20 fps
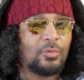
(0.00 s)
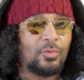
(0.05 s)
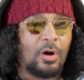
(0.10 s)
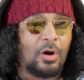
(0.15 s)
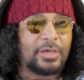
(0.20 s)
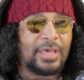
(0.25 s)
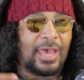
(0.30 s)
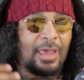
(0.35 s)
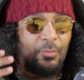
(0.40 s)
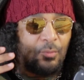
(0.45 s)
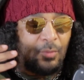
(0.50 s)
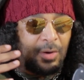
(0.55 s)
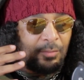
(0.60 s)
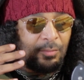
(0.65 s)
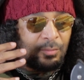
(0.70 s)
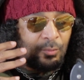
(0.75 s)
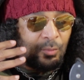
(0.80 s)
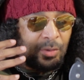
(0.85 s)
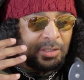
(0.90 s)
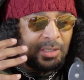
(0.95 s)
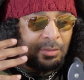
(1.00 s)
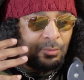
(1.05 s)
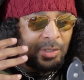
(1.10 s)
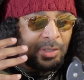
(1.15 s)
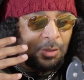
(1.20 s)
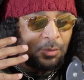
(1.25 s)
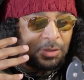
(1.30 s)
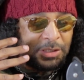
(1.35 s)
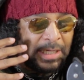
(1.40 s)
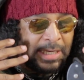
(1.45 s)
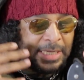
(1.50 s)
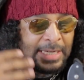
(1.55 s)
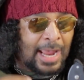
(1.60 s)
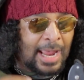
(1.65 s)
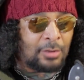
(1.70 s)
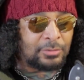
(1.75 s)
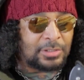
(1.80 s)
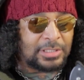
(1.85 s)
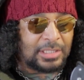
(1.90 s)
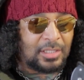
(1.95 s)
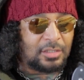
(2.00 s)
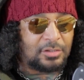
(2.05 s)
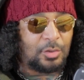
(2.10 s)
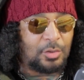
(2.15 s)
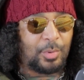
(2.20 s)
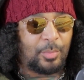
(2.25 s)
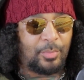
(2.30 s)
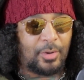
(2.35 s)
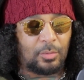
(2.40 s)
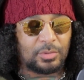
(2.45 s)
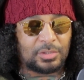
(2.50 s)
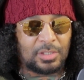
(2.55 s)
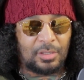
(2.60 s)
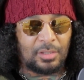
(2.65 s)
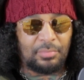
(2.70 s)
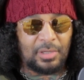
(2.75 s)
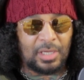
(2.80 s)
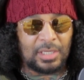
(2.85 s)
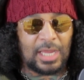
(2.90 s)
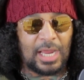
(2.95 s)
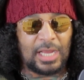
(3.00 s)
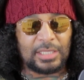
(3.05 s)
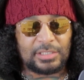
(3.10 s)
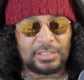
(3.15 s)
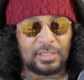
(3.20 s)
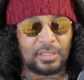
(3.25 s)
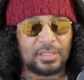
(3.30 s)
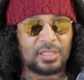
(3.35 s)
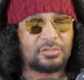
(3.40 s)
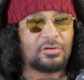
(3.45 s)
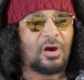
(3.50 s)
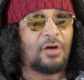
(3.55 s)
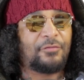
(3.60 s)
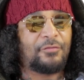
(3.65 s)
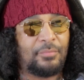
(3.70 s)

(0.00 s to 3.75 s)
Okay, when it was announced that the Super Bowl was going to be in the ATL, let's start